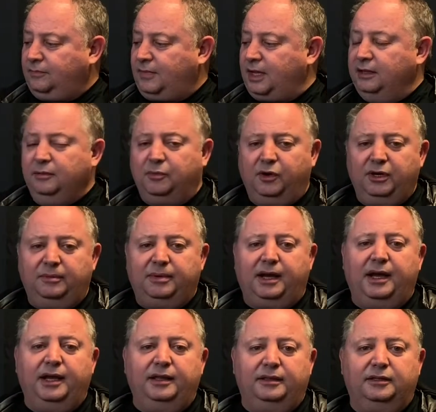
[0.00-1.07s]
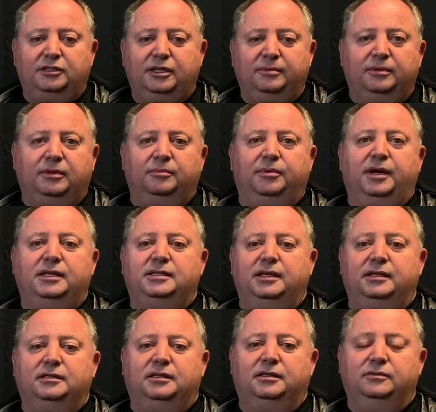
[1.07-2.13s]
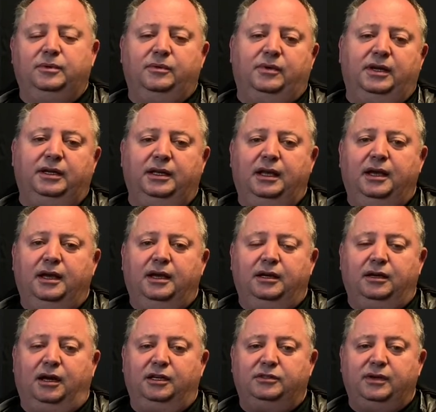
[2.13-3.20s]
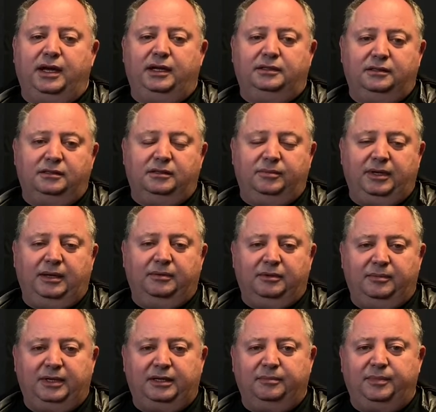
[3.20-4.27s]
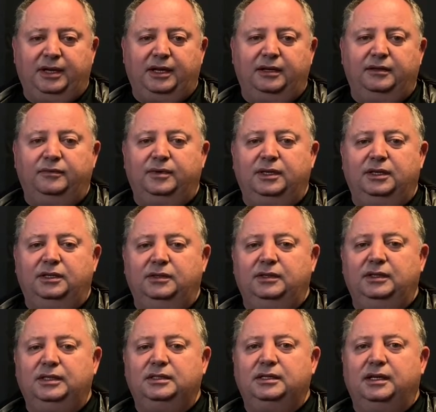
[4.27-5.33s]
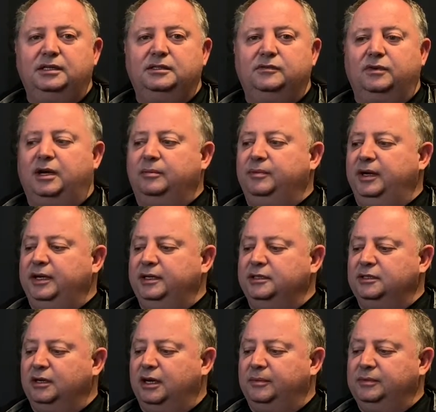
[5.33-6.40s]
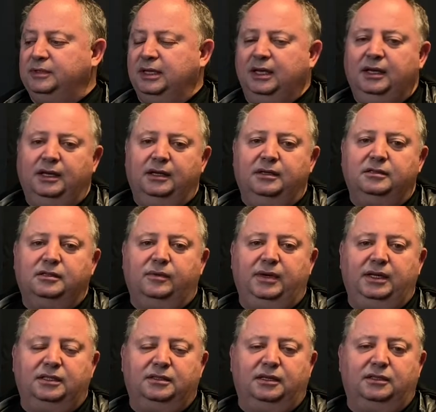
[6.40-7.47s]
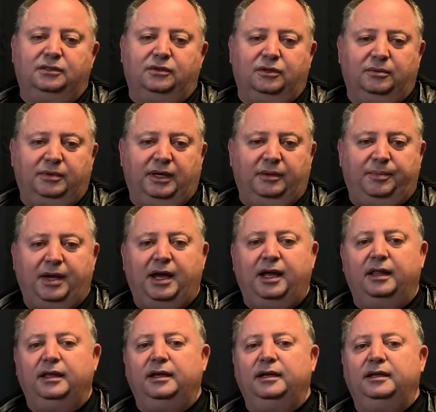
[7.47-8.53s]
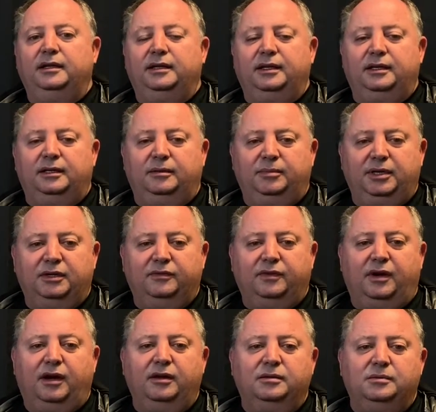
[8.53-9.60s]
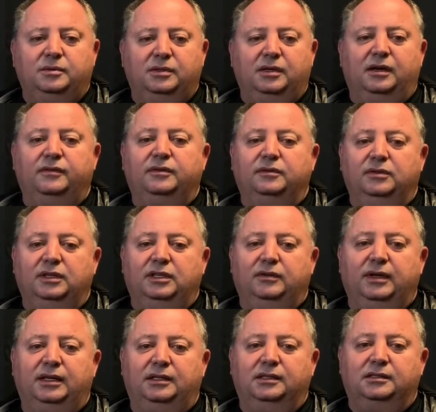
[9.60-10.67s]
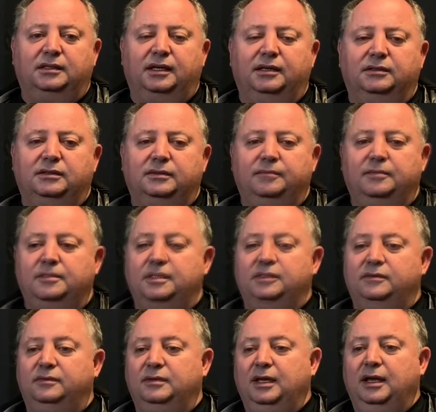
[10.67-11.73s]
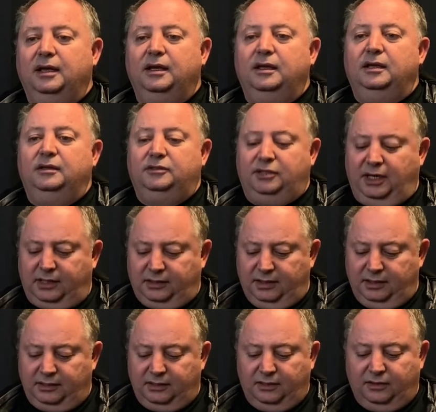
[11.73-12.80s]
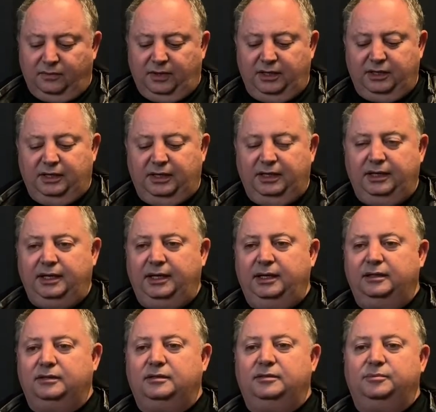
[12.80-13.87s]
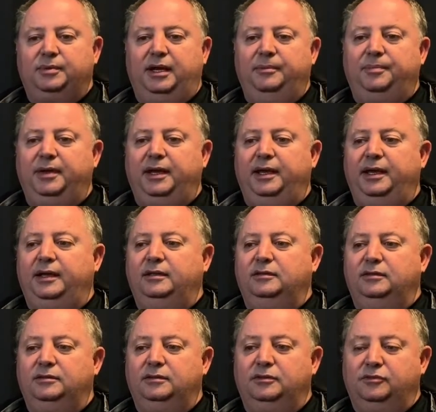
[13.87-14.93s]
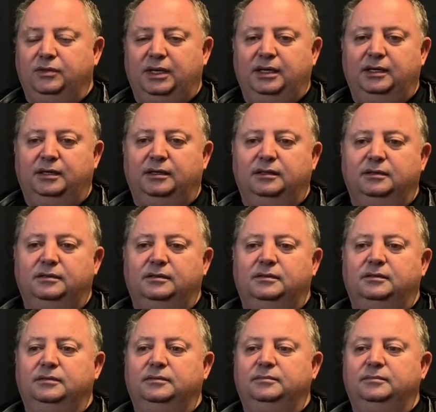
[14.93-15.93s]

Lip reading: the more you buy, the cheaper the price gets, because we want contractors to be able to be competitive when they're doing these kinds of rock breaking jobs. So when you start to order by the pallet and get into bigger volumes, we offer really great discounts. So just checklist, what you're going to need: spray paint, drills,